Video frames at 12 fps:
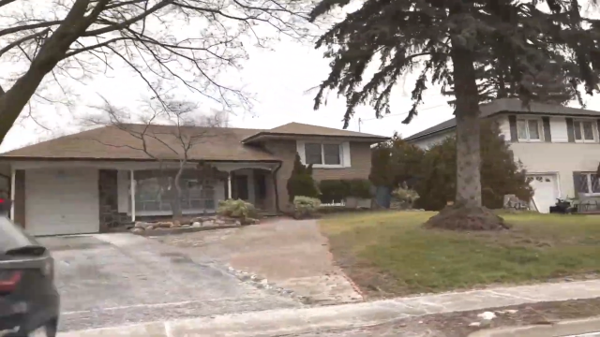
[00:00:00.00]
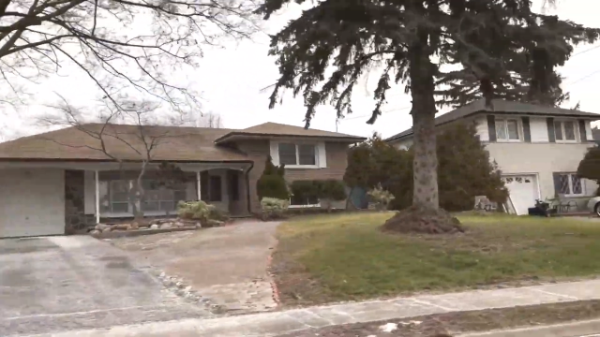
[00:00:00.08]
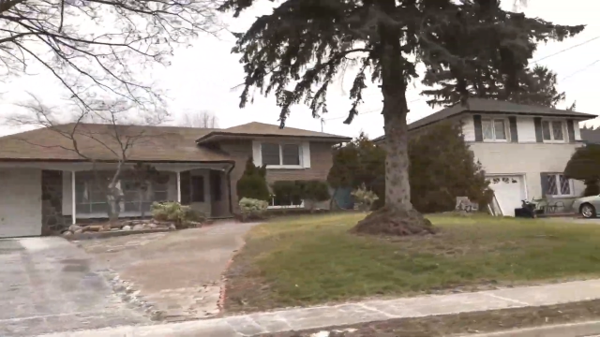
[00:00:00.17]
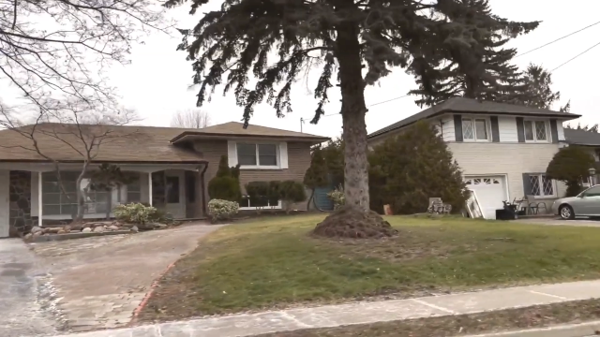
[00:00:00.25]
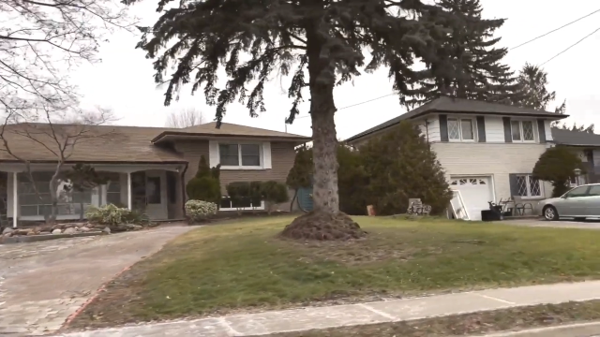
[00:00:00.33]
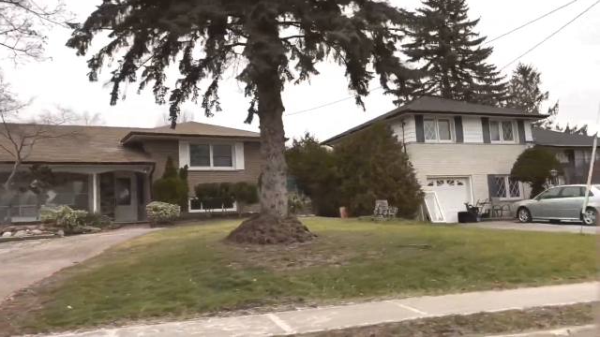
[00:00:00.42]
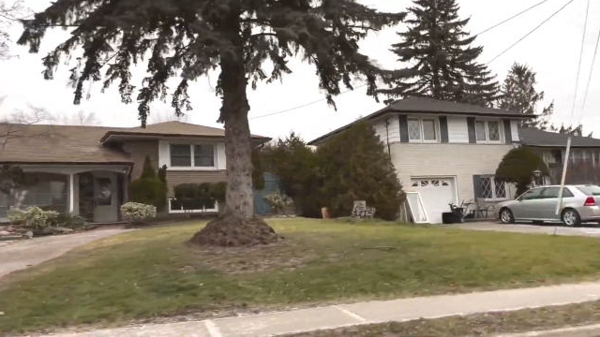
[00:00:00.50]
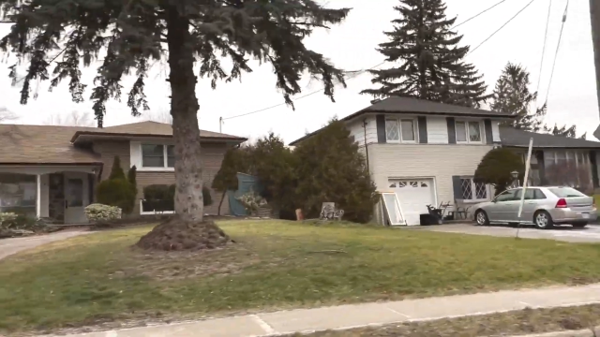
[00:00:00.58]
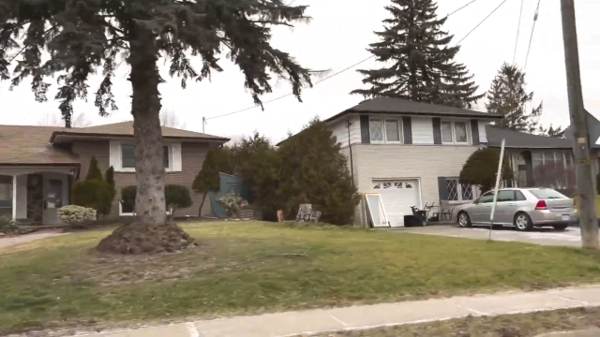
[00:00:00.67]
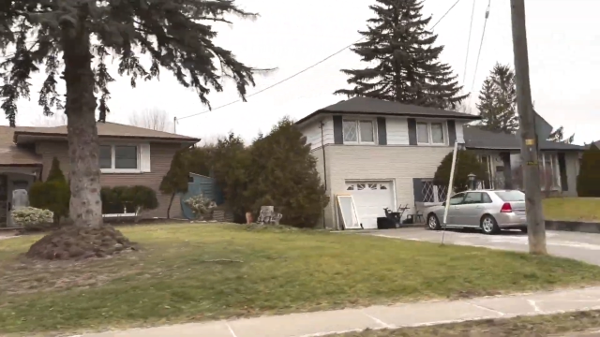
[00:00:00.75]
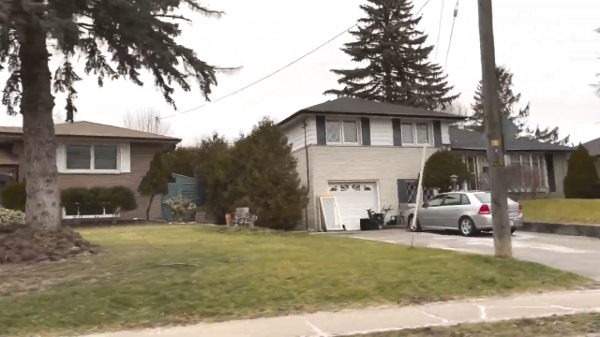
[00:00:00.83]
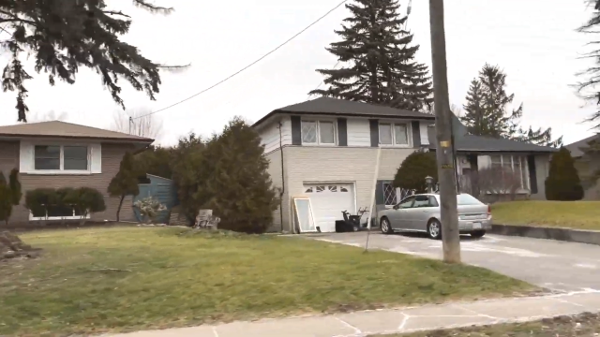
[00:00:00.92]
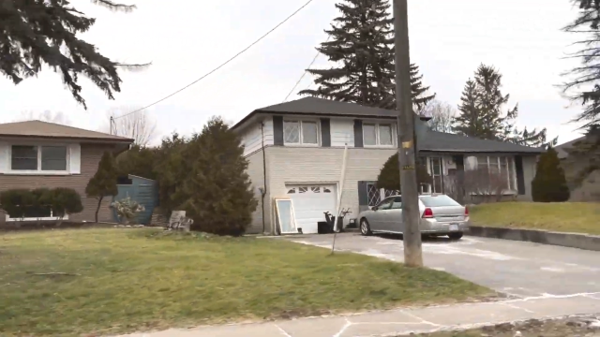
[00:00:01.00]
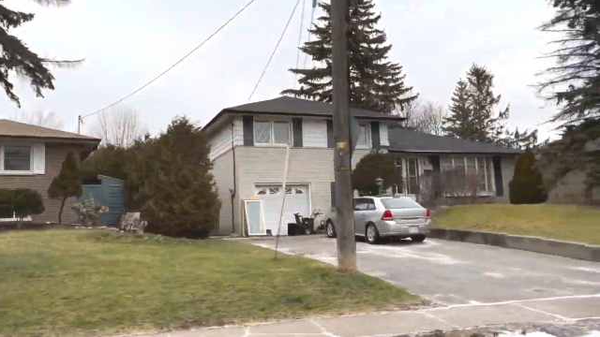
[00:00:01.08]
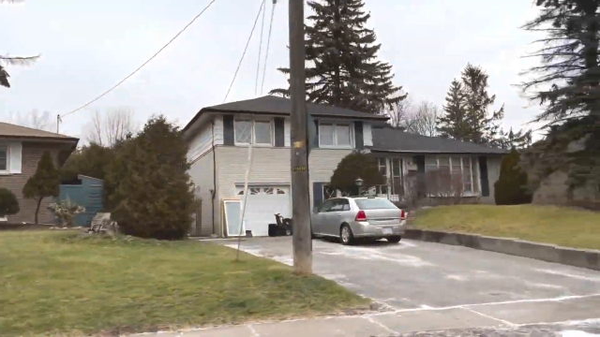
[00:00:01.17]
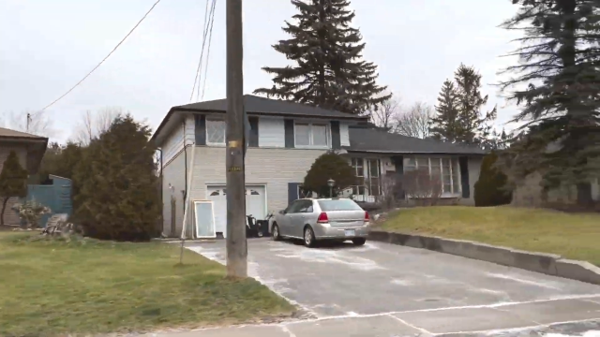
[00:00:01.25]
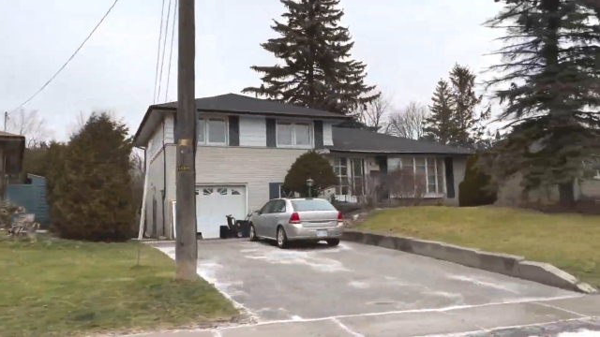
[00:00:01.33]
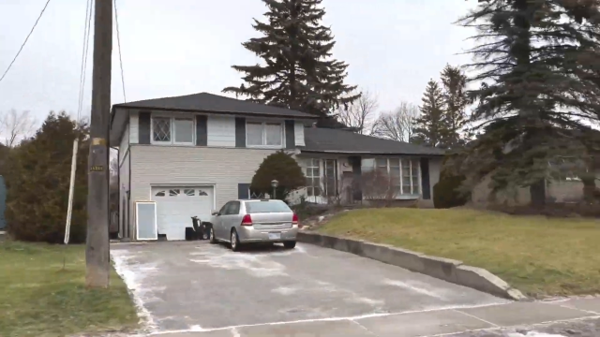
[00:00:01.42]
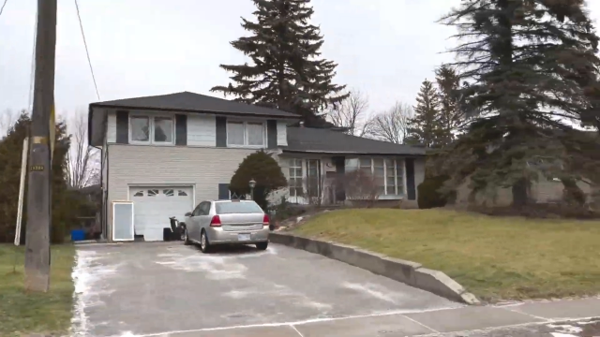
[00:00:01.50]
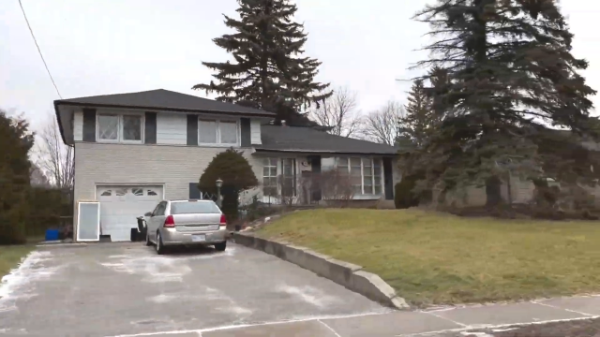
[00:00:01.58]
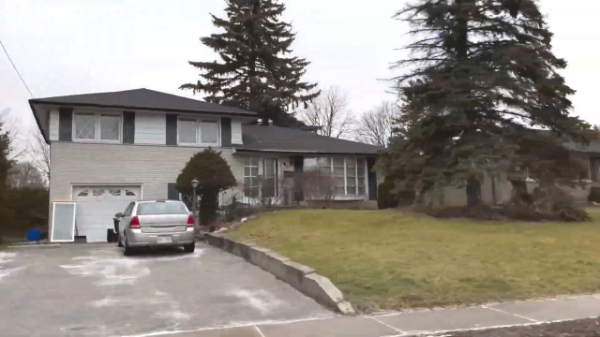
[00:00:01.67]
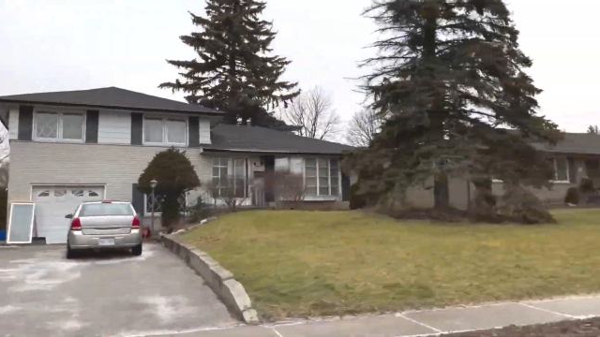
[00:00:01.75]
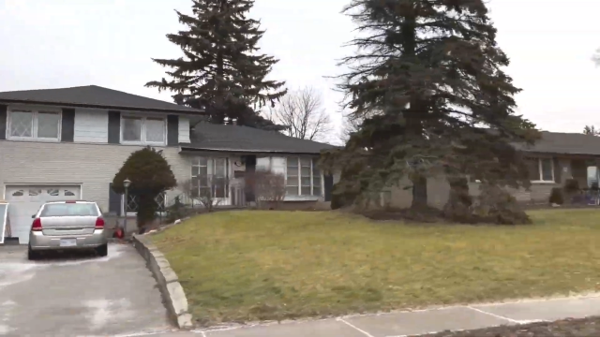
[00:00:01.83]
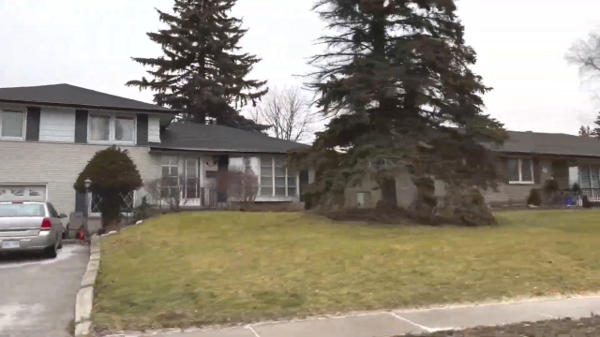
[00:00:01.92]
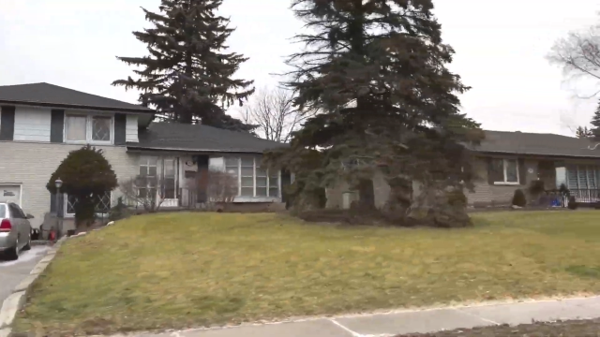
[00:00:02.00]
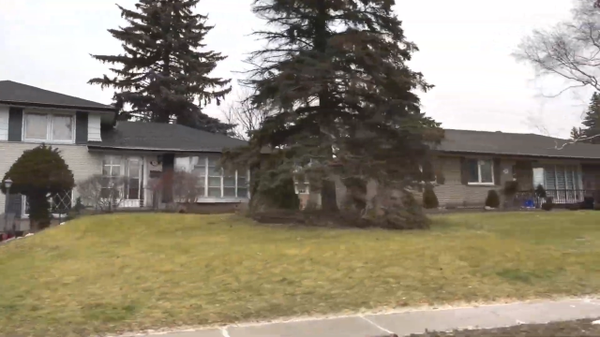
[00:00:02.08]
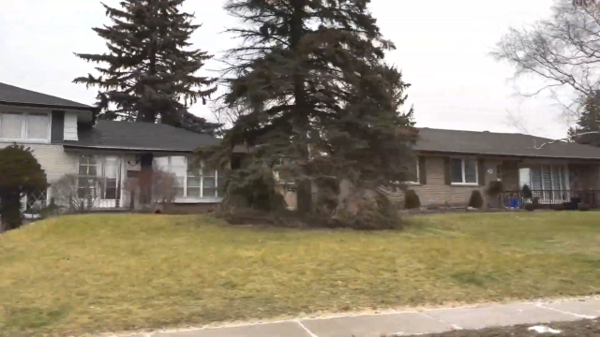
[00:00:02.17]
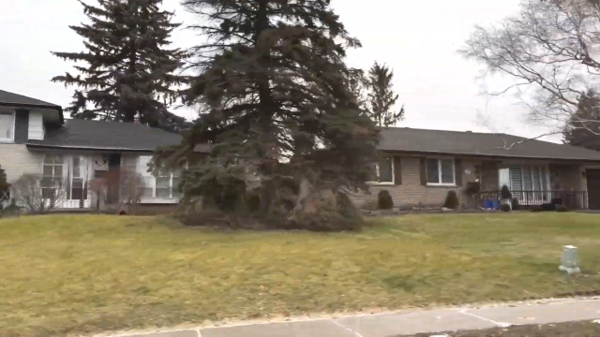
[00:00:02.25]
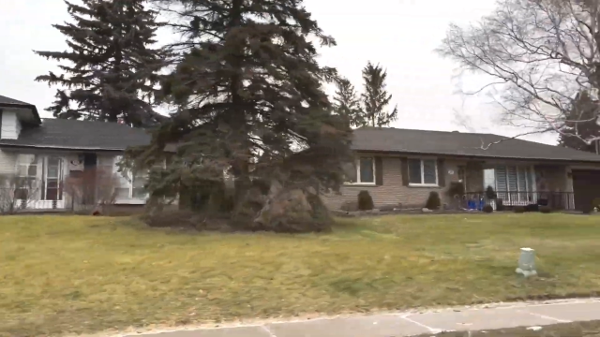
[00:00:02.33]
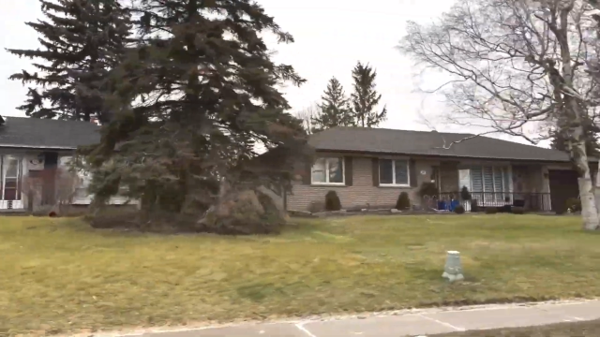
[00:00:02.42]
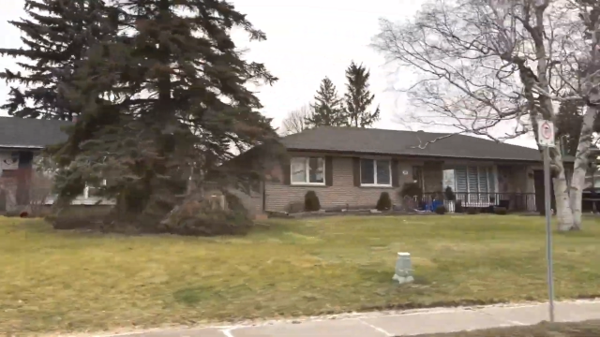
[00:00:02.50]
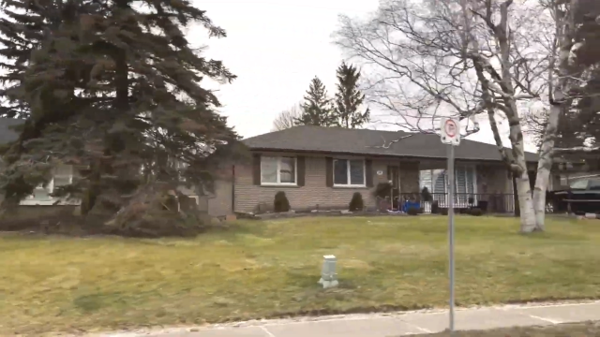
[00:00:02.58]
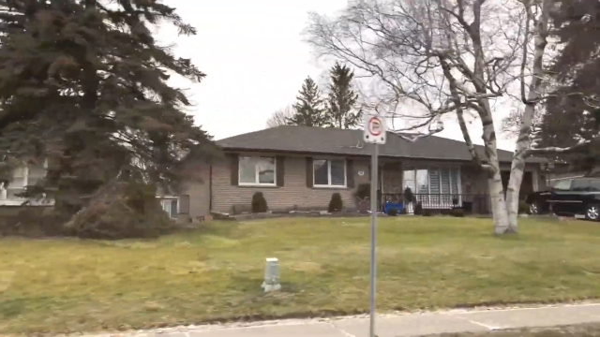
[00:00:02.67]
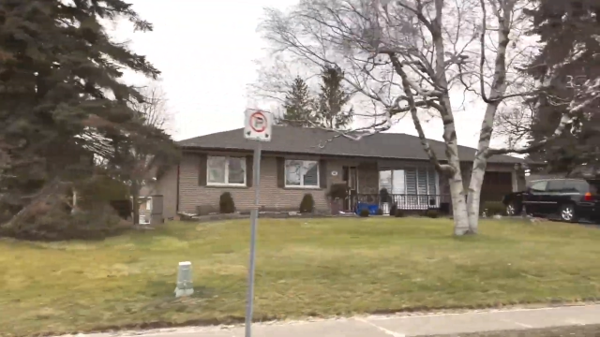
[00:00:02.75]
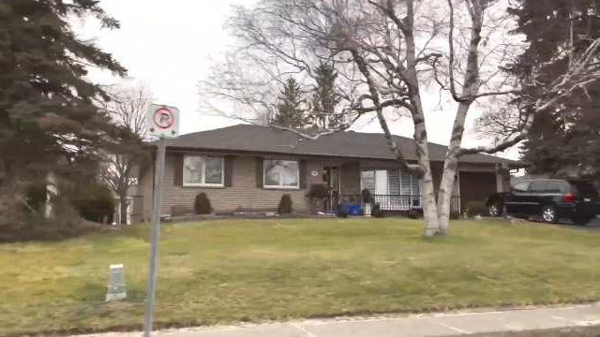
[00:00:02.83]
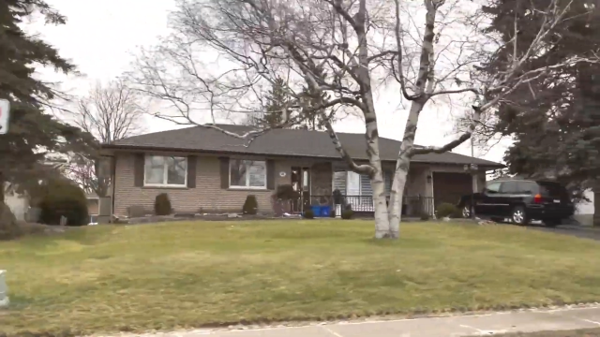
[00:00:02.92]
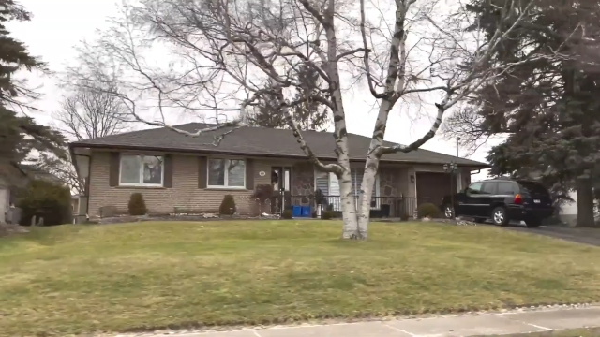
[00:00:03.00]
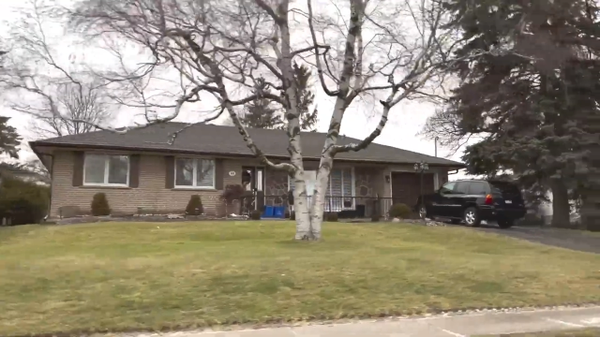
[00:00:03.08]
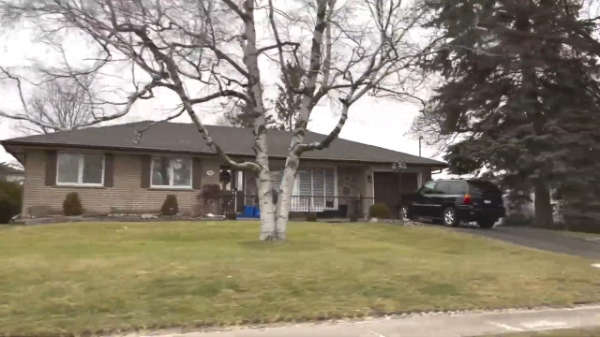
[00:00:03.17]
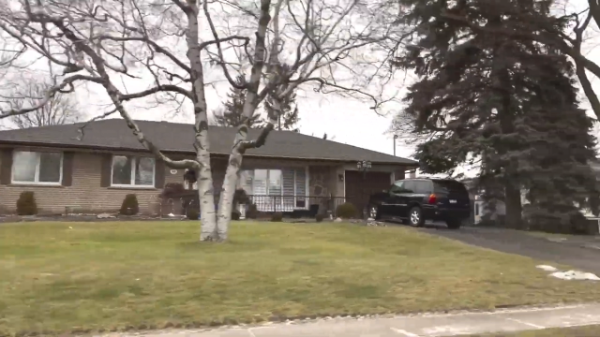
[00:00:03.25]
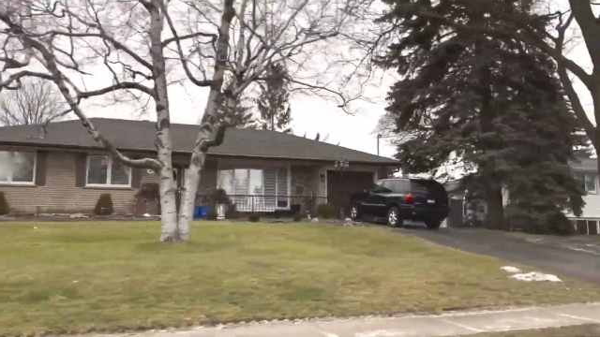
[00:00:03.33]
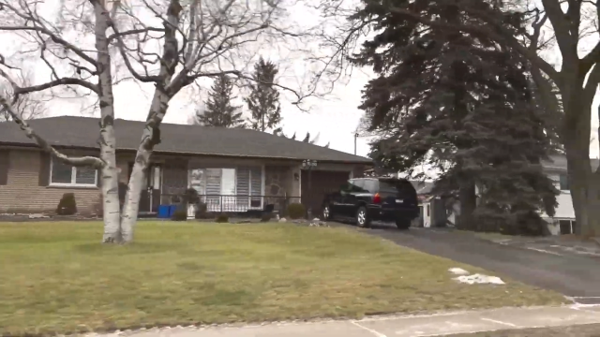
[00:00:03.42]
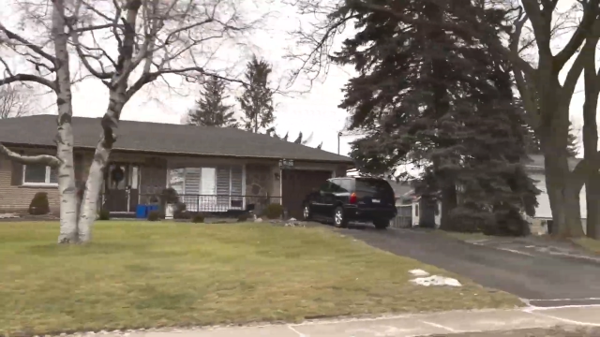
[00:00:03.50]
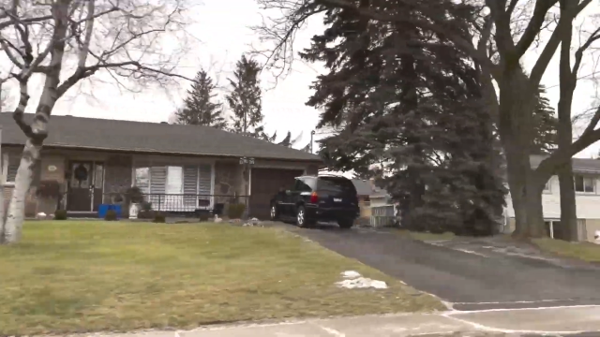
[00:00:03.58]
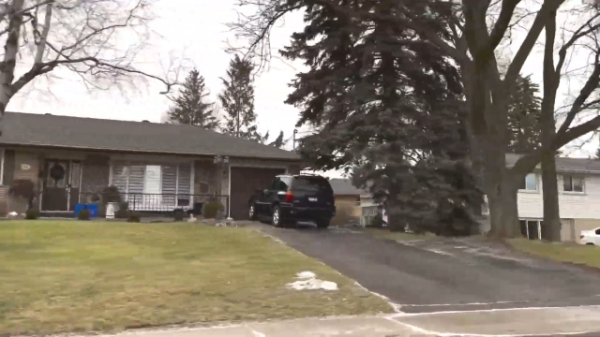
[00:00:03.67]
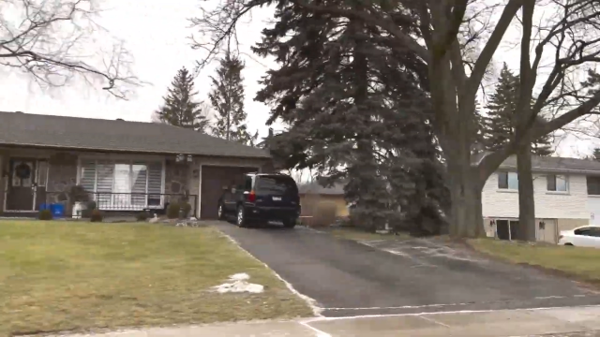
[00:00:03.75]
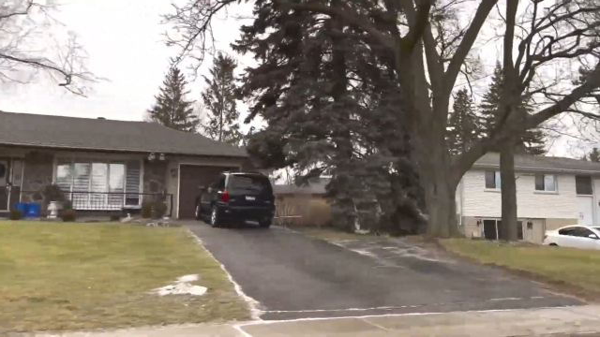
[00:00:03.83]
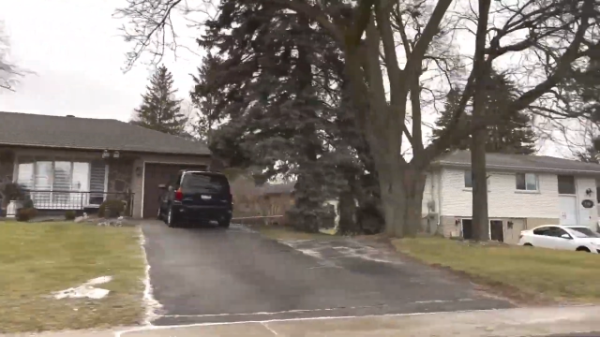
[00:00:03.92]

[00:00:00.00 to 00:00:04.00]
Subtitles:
Nobody's mouth can be seen.